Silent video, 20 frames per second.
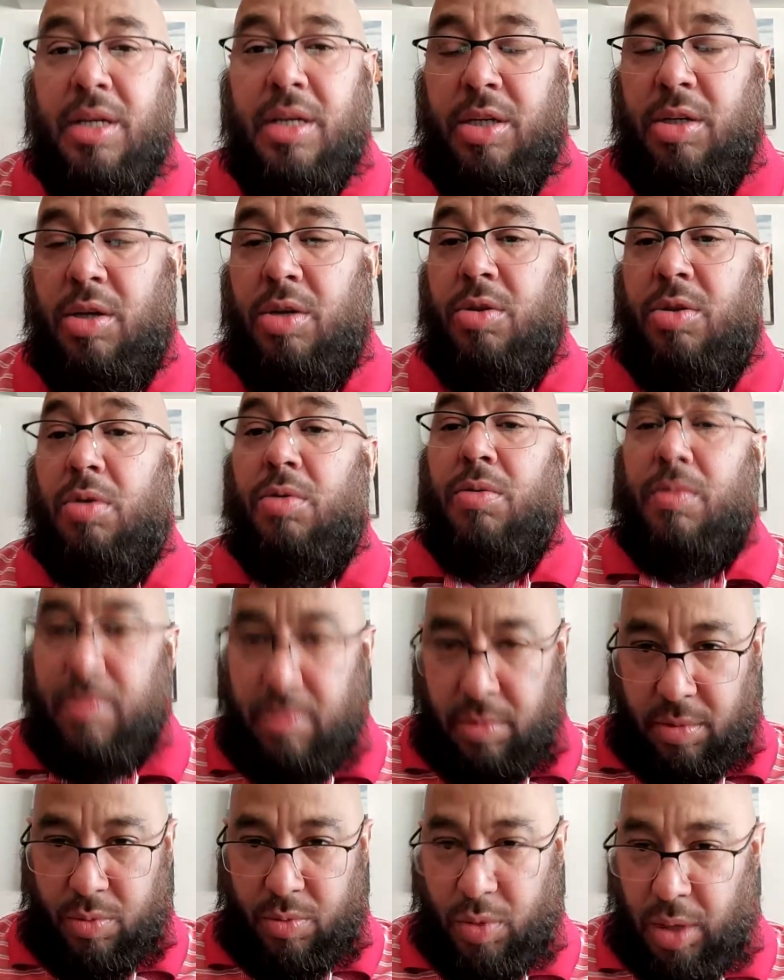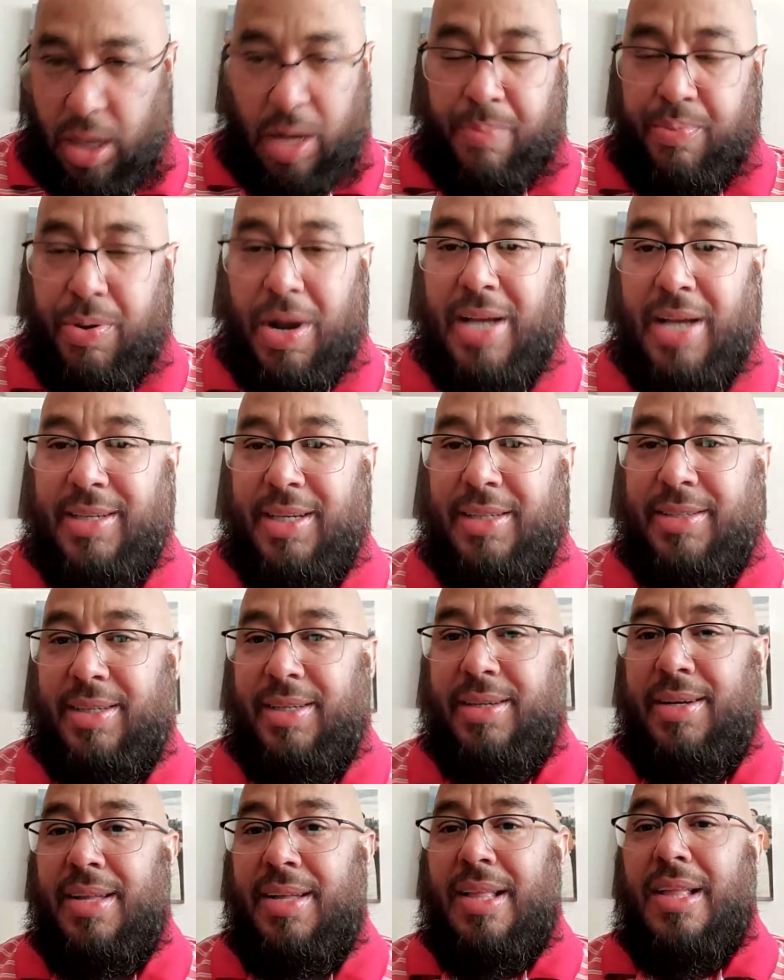Don't. Well, I'll process
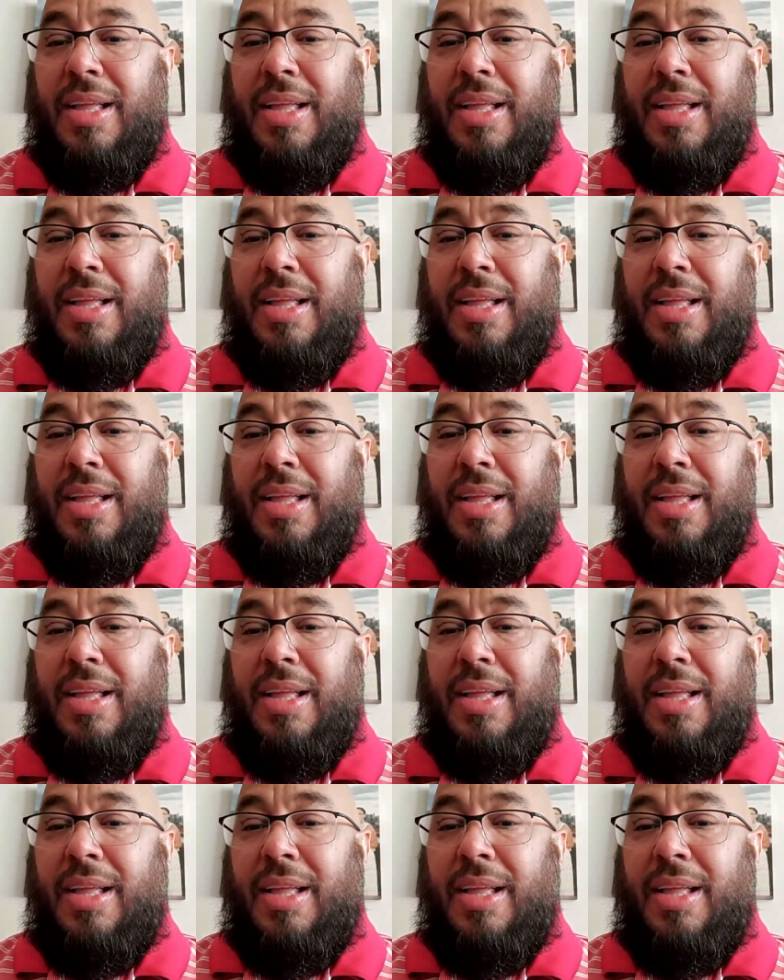it.